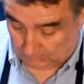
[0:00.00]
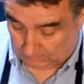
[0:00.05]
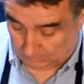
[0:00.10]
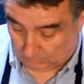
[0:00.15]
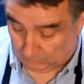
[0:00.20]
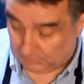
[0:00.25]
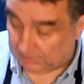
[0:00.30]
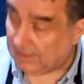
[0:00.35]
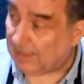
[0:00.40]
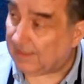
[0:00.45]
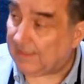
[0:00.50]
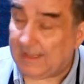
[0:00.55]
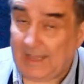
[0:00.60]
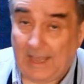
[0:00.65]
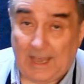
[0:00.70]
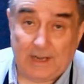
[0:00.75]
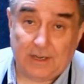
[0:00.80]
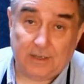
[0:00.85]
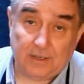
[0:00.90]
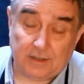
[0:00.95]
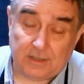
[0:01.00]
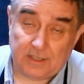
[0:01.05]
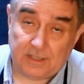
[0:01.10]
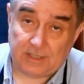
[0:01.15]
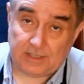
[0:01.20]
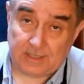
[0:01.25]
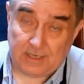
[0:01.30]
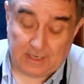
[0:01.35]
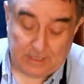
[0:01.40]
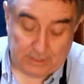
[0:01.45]
with nothing added at
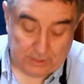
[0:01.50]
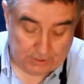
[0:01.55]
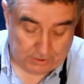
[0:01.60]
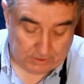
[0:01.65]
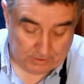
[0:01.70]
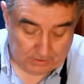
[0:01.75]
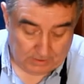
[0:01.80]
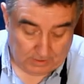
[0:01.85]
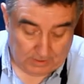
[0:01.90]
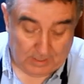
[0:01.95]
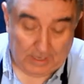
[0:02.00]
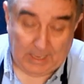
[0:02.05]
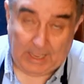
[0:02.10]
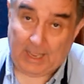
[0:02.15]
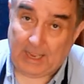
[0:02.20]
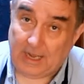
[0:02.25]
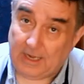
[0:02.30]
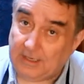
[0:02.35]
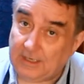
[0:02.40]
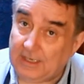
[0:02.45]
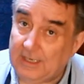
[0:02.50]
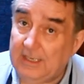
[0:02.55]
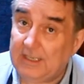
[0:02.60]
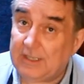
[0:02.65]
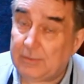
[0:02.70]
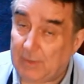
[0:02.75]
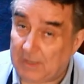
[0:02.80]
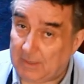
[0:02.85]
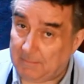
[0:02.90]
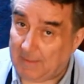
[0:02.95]
this stage. And
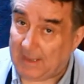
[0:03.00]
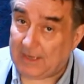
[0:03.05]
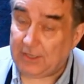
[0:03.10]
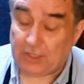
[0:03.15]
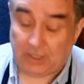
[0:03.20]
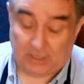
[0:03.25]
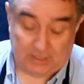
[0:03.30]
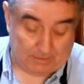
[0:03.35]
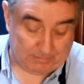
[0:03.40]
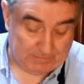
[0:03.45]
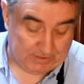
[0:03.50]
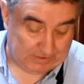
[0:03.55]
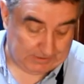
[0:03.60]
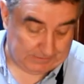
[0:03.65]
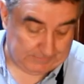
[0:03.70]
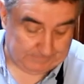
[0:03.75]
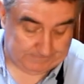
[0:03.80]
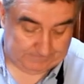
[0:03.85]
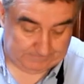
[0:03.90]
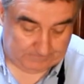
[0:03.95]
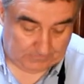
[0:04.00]
here's where the magic comes in.